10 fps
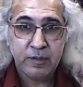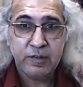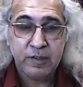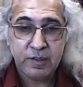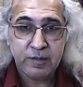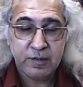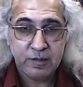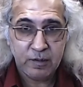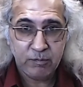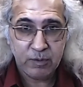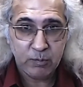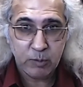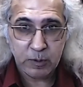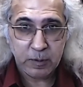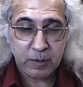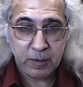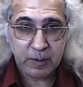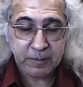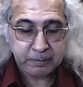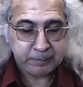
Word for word: citizens of the world, right.